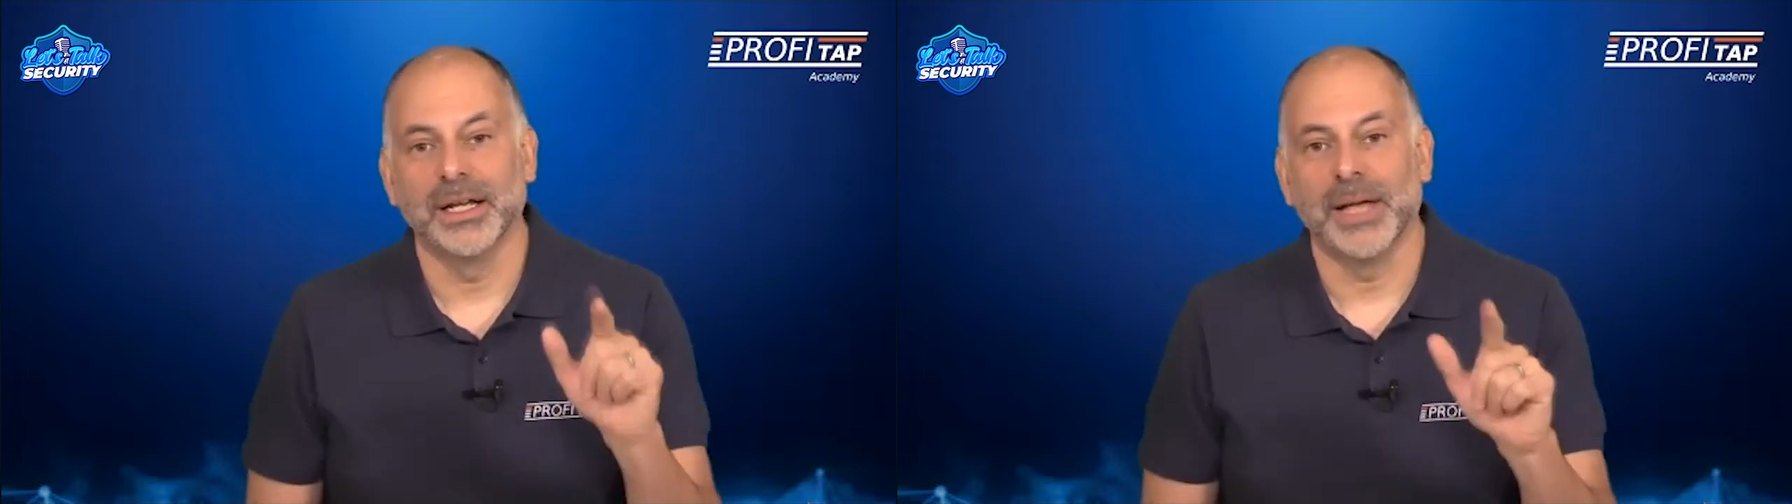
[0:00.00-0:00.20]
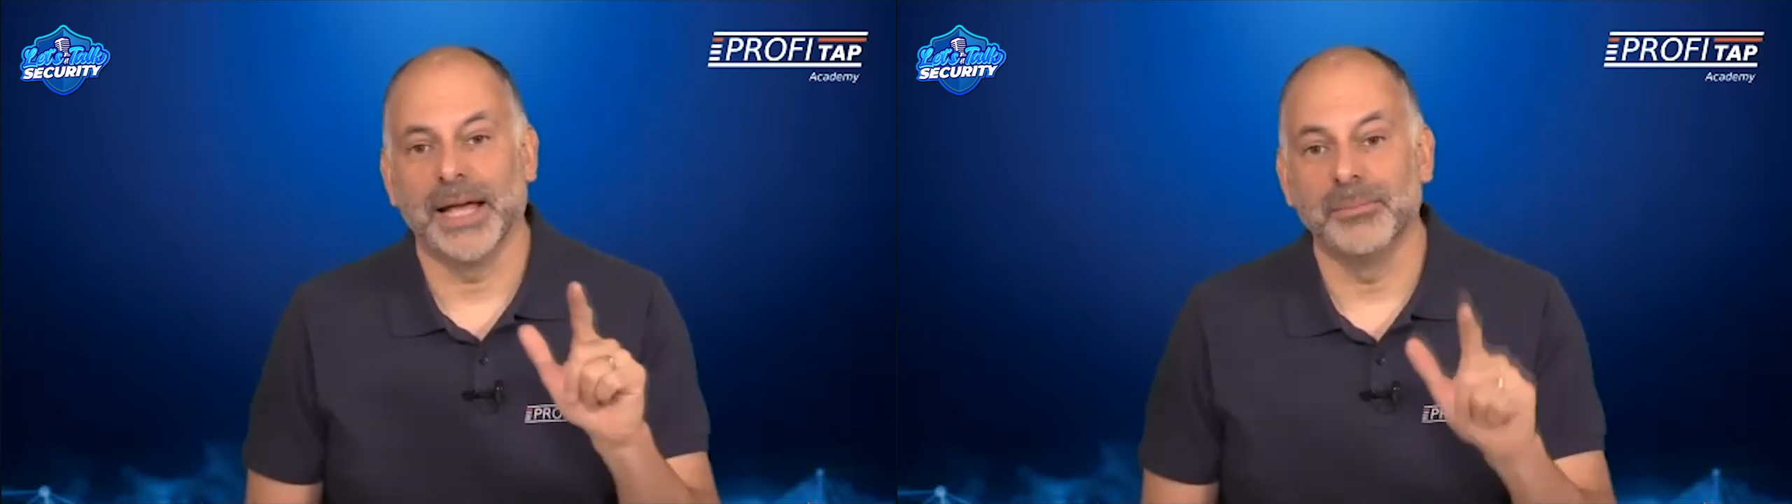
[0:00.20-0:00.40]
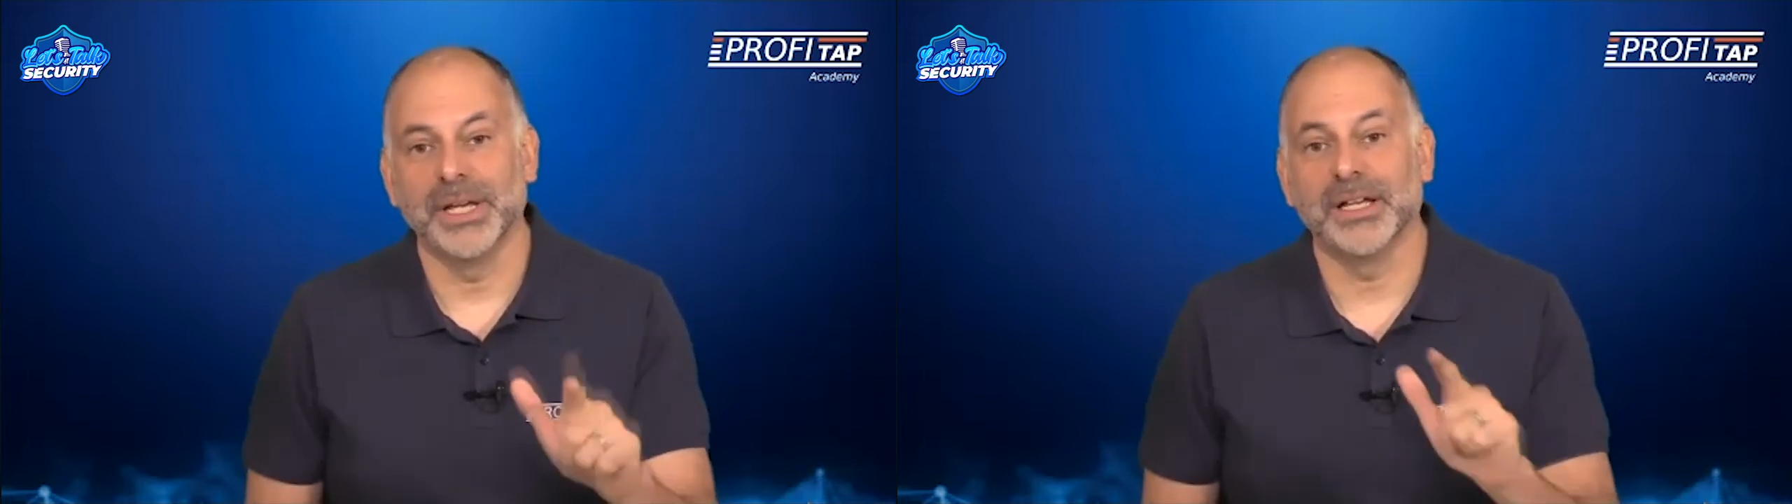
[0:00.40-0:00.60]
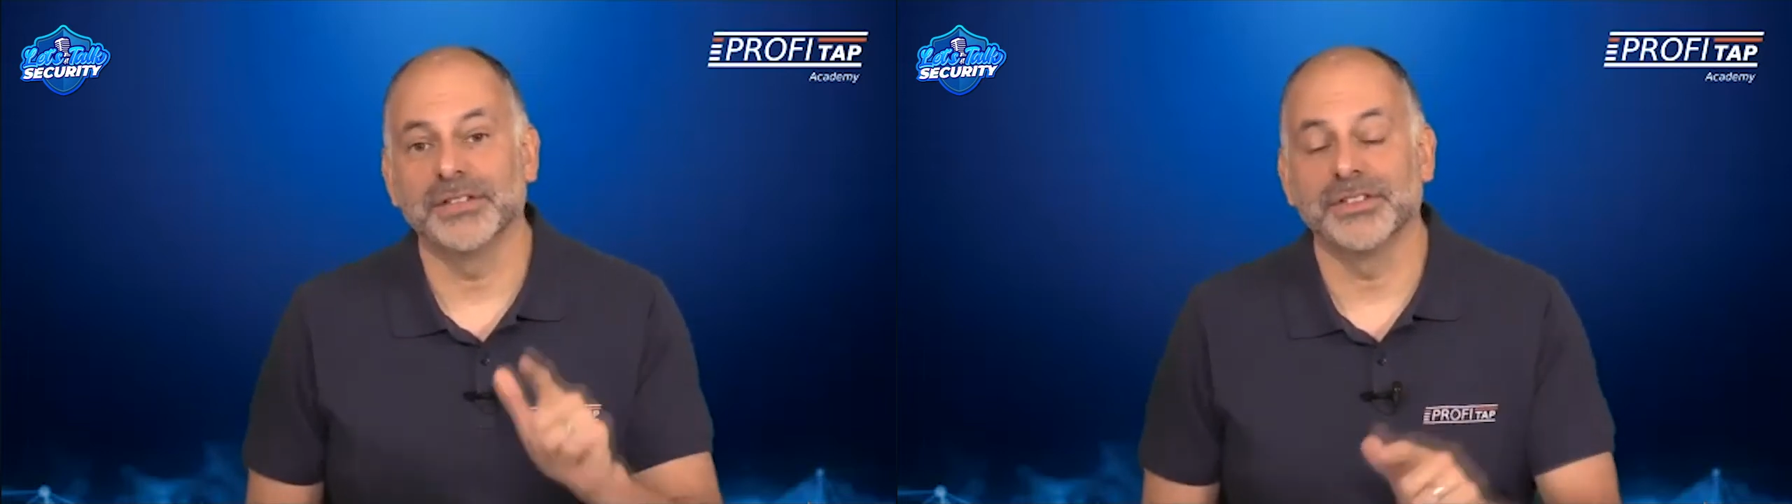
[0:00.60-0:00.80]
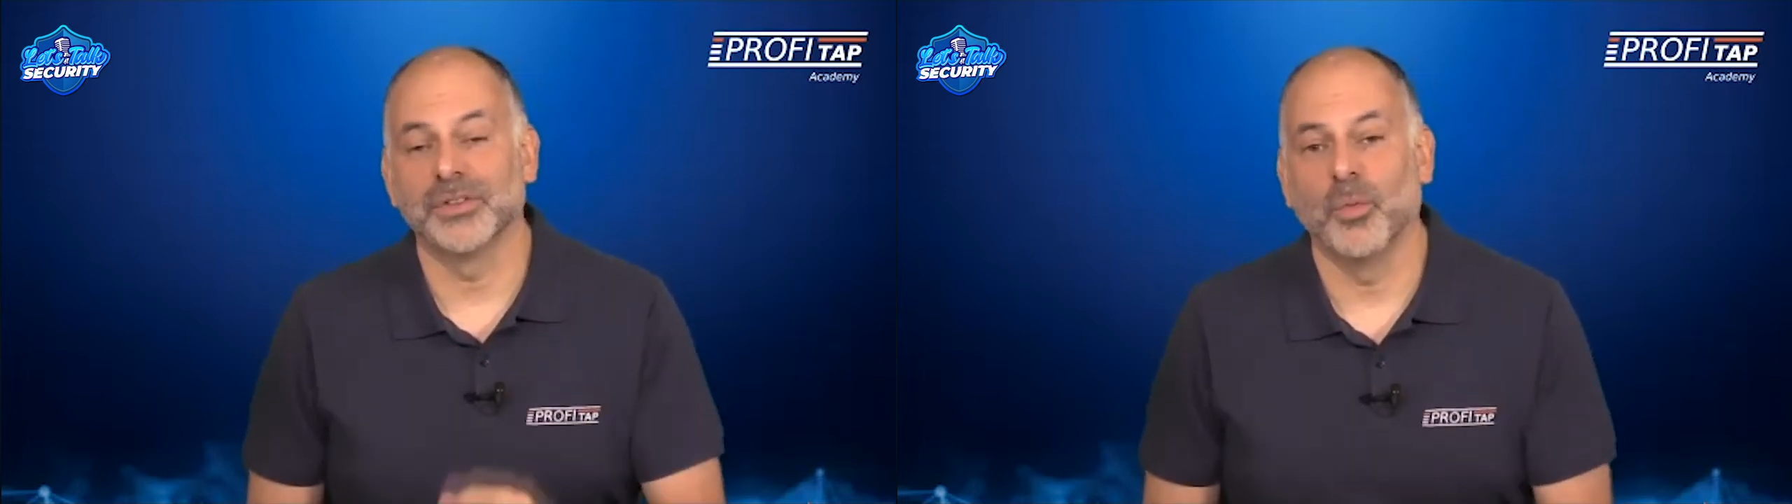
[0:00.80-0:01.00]
and
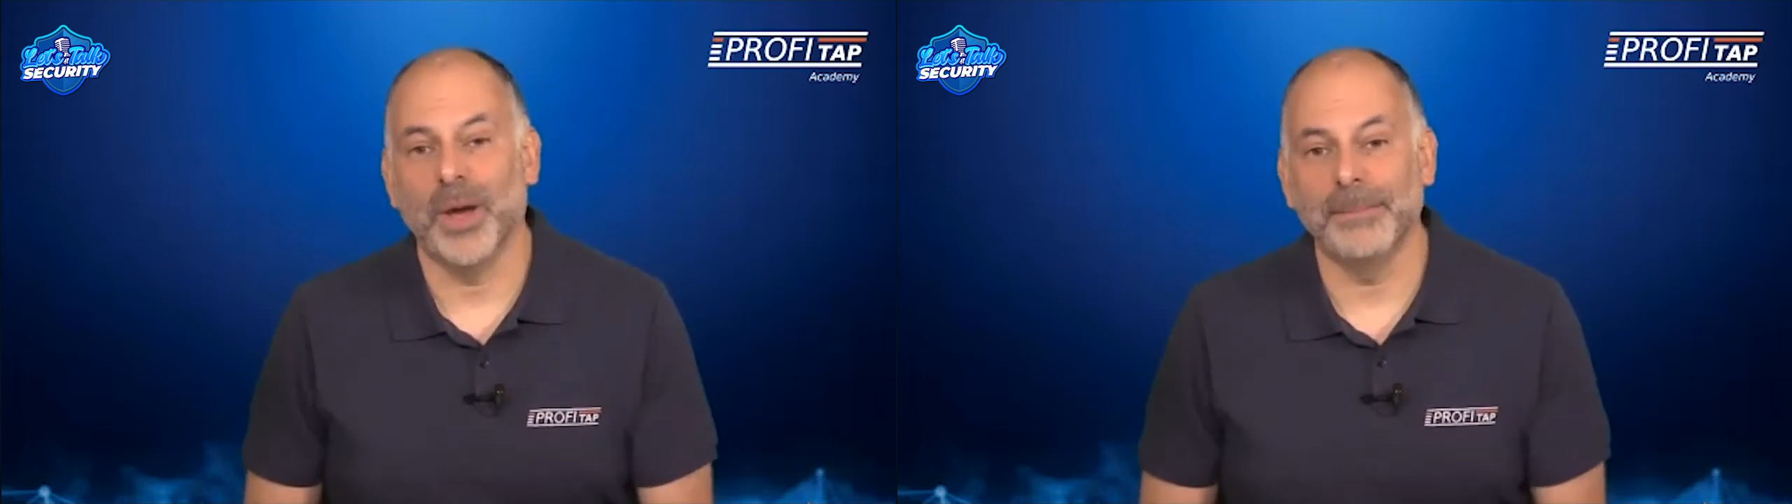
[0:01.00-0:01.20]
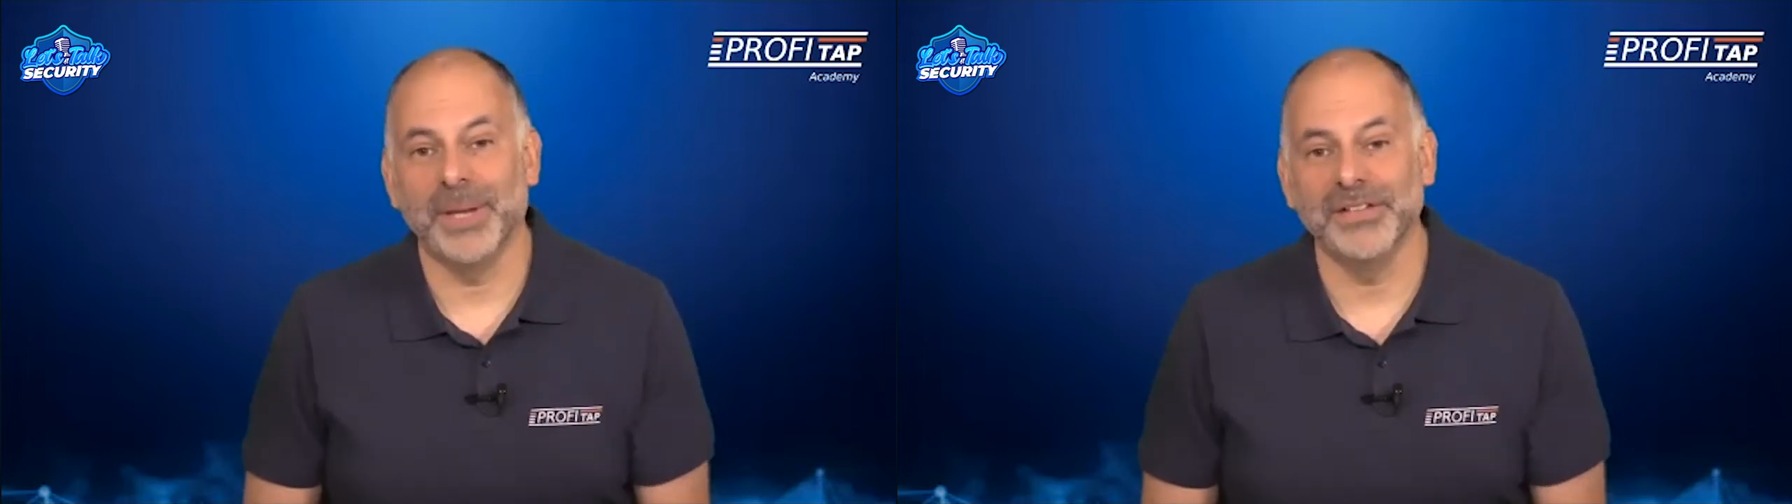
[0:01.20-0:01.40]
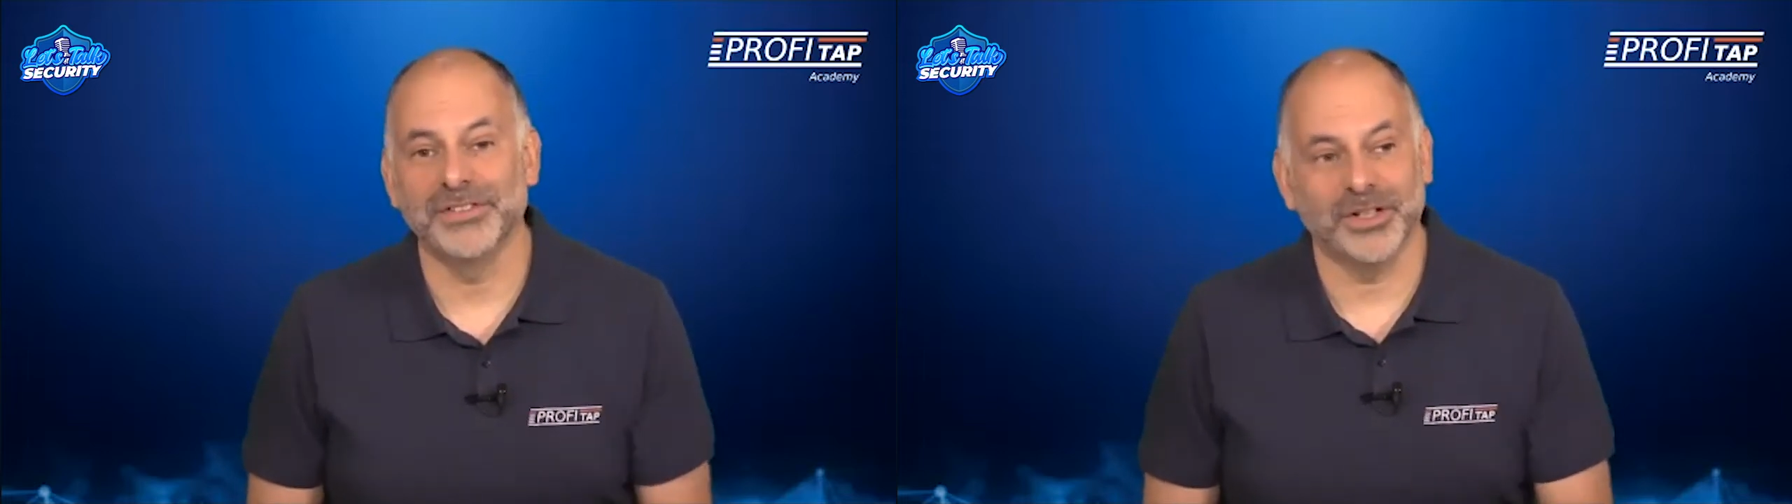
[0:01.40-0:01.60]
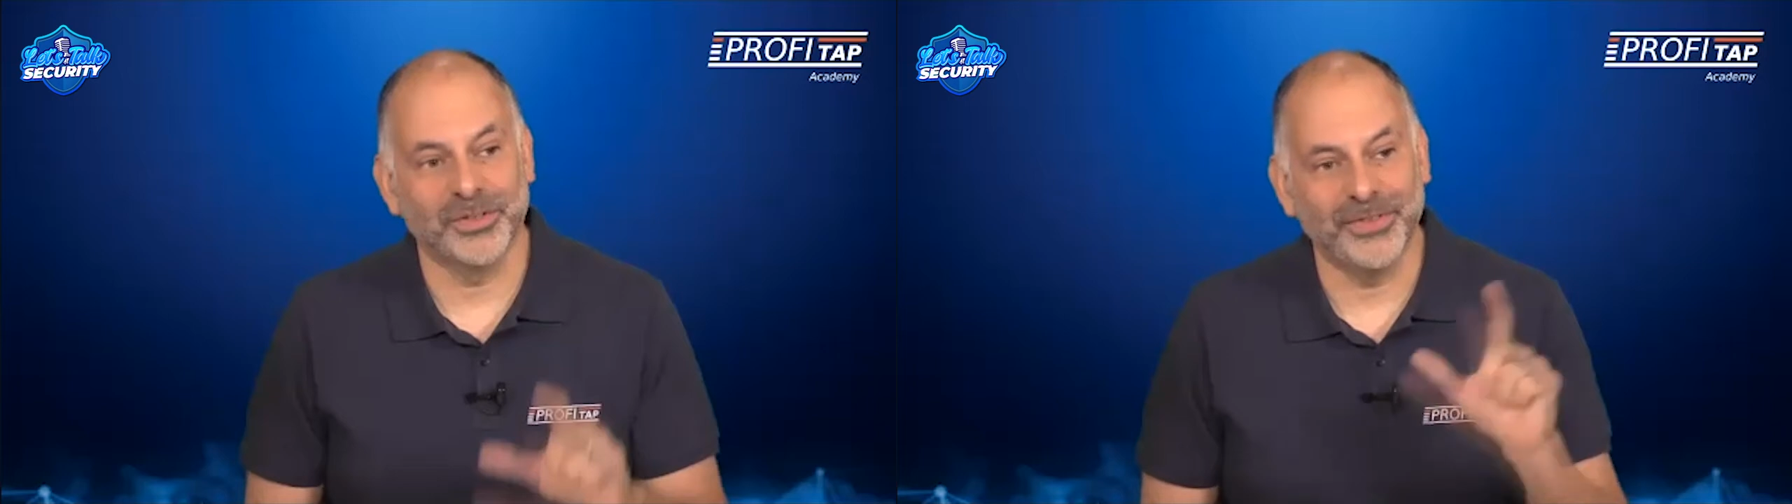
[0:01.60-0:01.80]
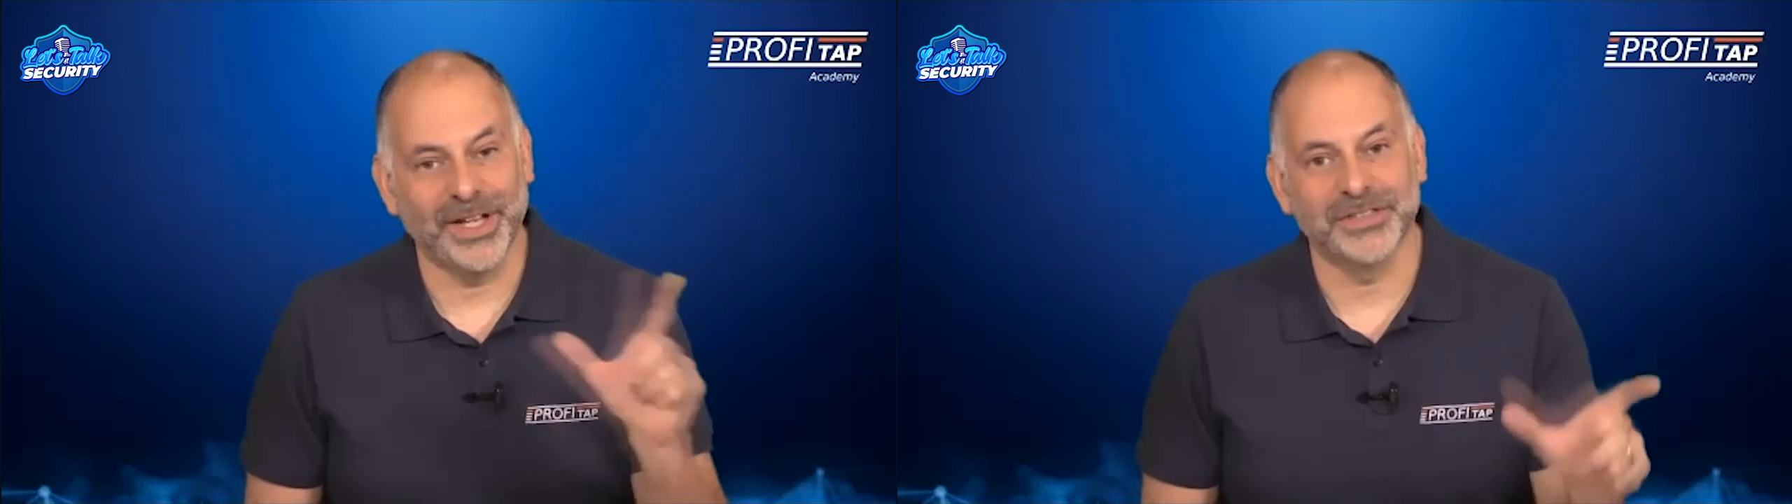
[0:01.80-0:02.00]
because it's a web-based
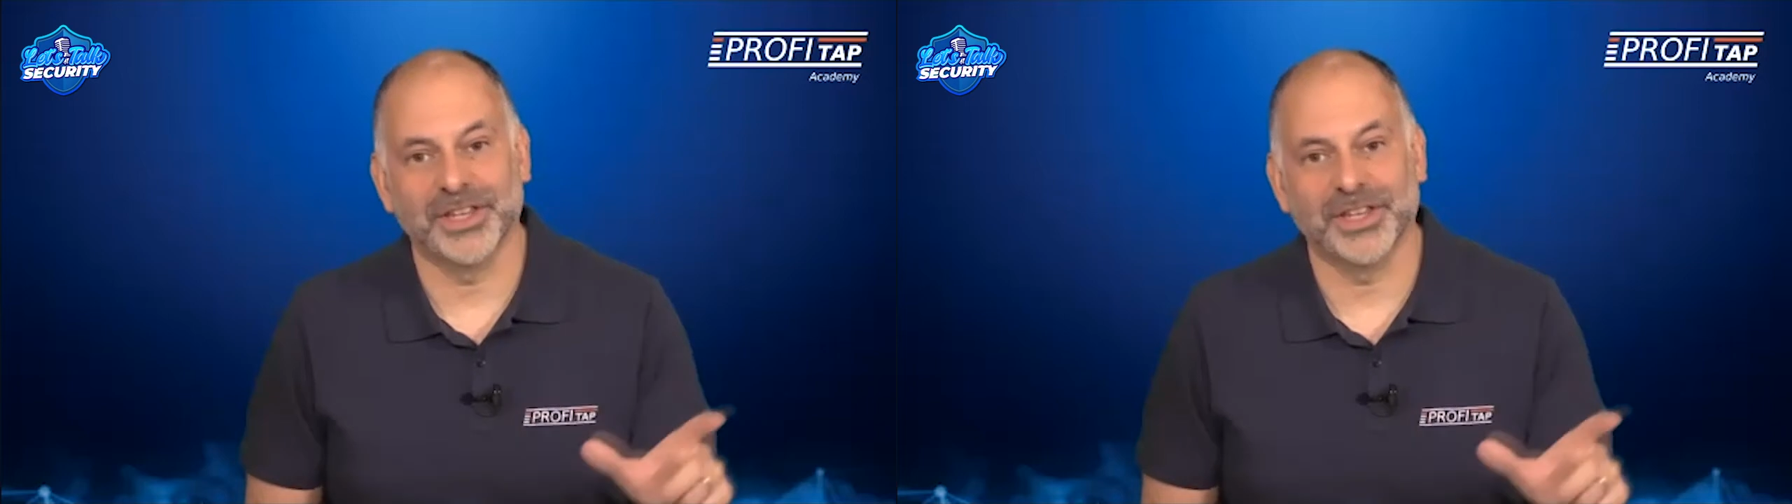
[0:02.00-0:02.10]
interface,